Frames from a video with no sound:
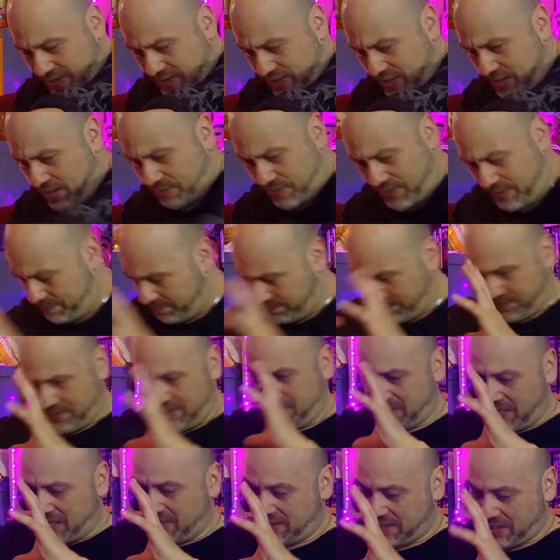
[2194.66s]
that's a lovely.
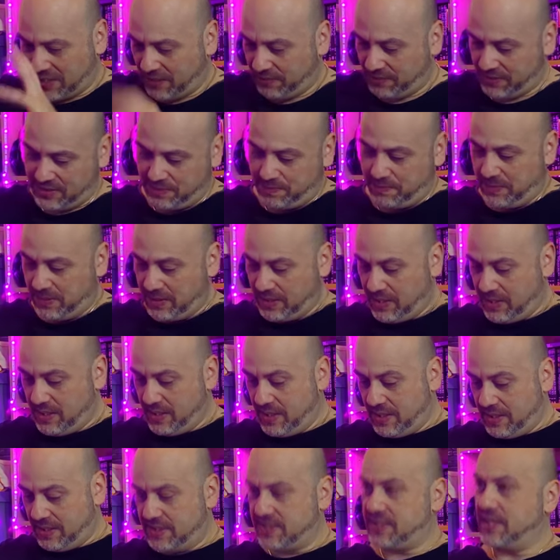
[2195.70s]
It's a lovely
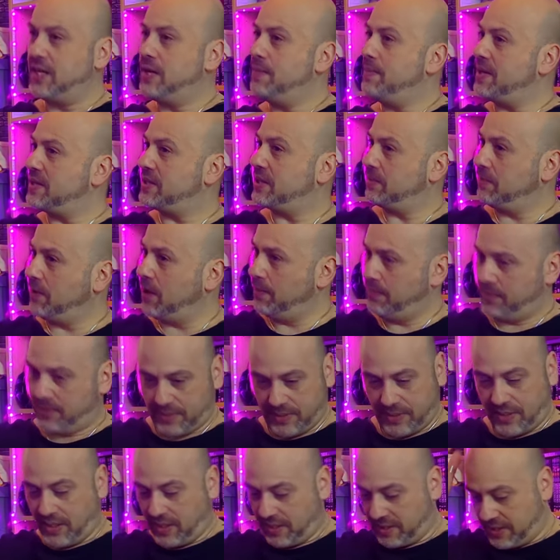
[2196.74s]
Cinematic
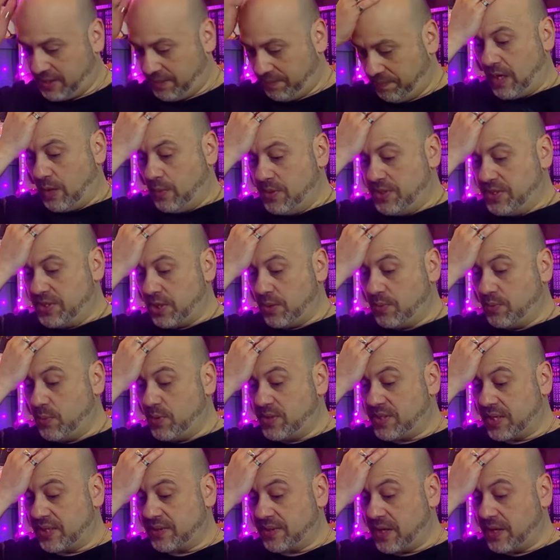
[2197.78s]
moment. I like it. Are we so we
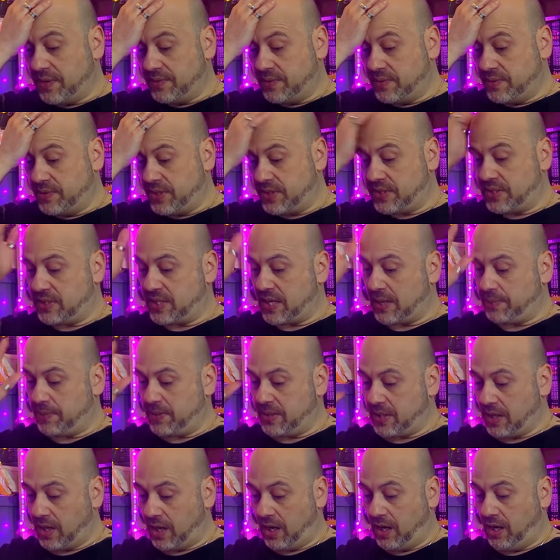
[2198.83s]
saying that this is
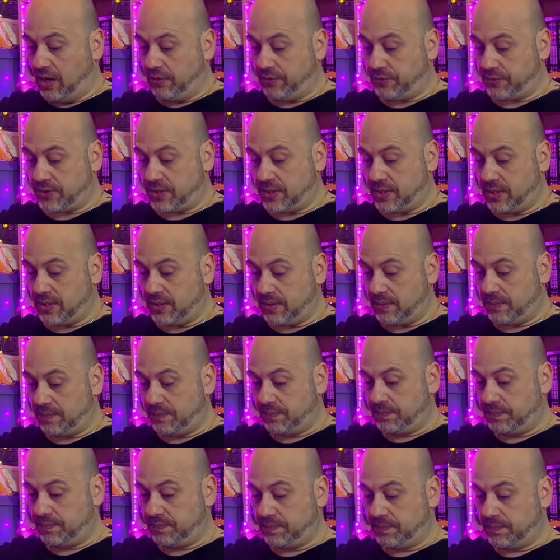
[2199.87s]
happening after
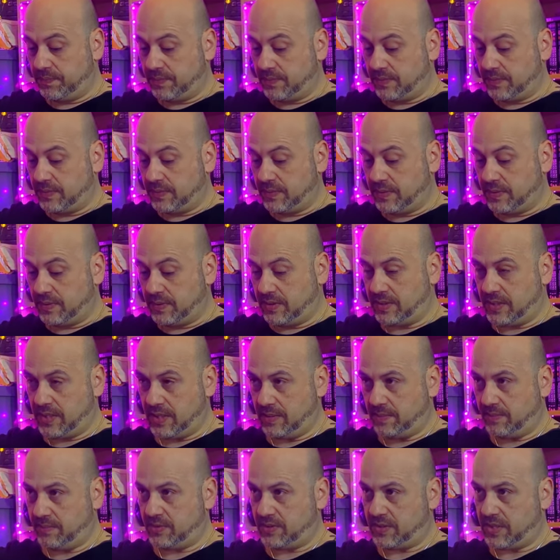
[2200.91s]

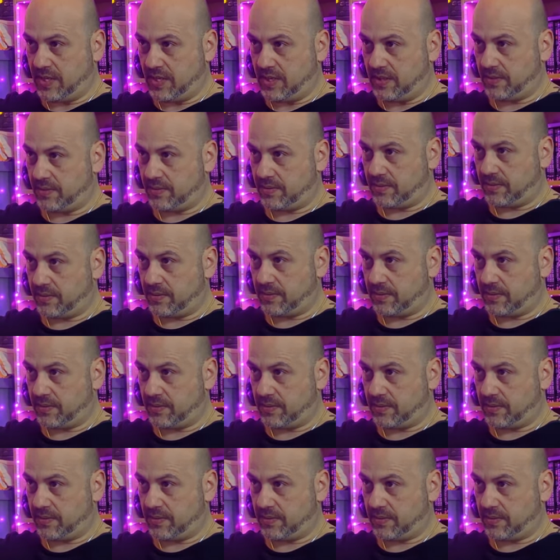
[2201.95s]
Kim's death?